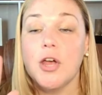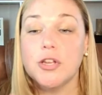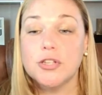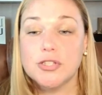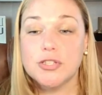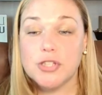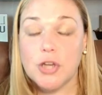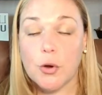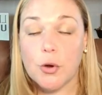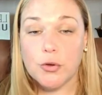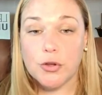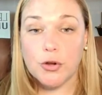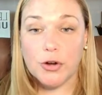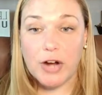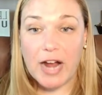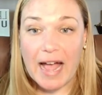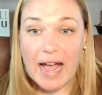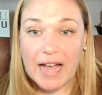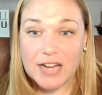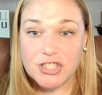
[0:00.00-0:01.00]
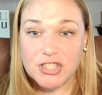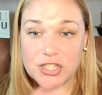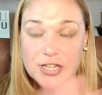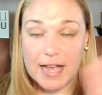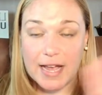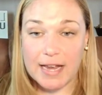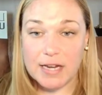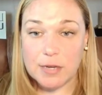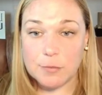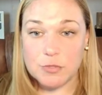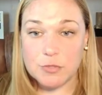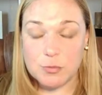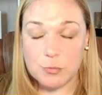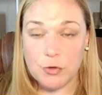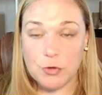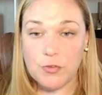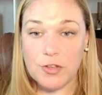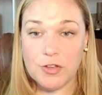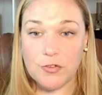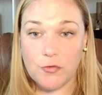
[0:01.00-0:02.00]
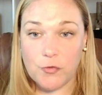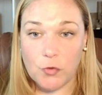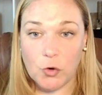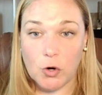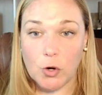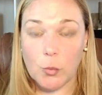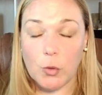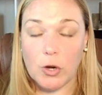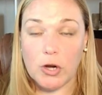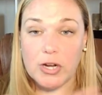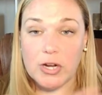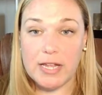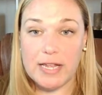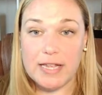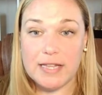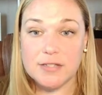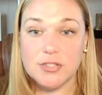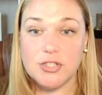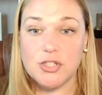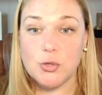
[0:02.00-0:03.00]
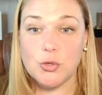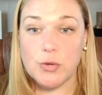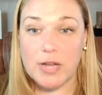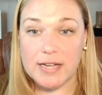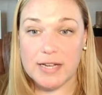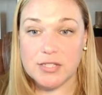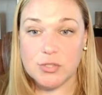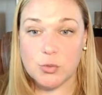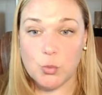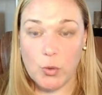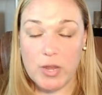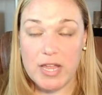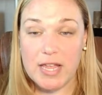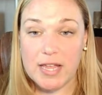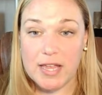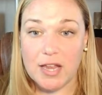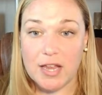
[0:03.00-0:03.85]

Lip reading: So your action items moving forward into next week,